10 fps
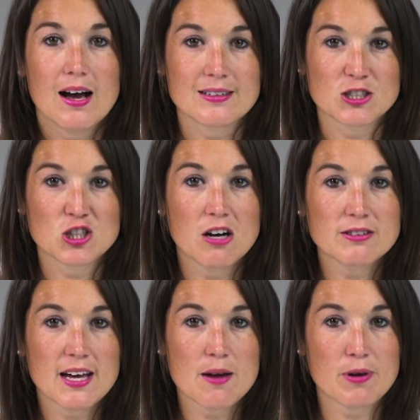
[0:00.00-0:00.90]
As a
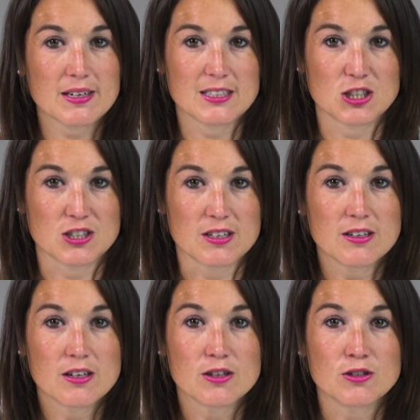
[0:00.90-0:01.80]
childcare practitioner,
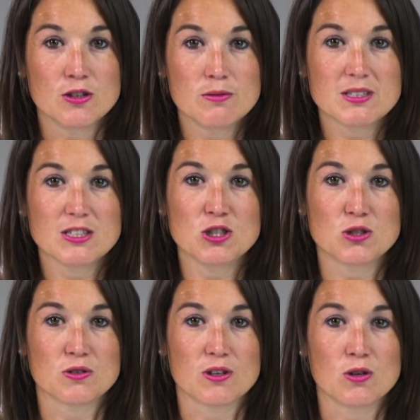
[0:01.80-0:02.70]
you must
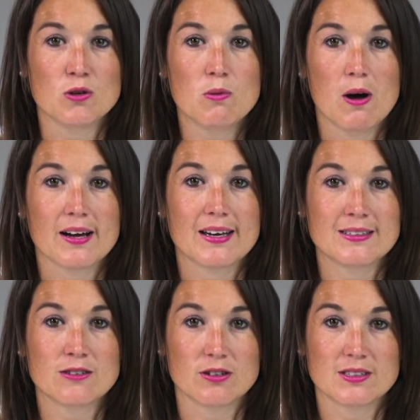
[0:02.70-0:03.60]
ensure that your work
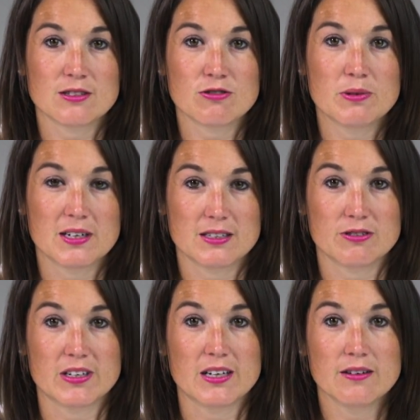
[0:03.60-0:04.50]
is
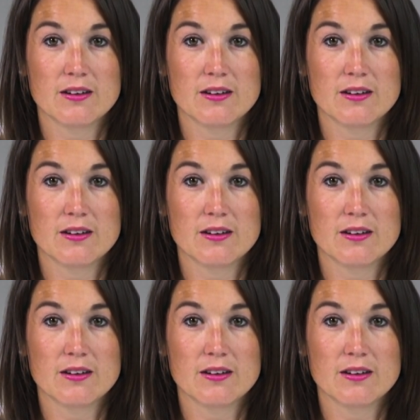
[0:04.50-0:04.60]
non-discriminatory,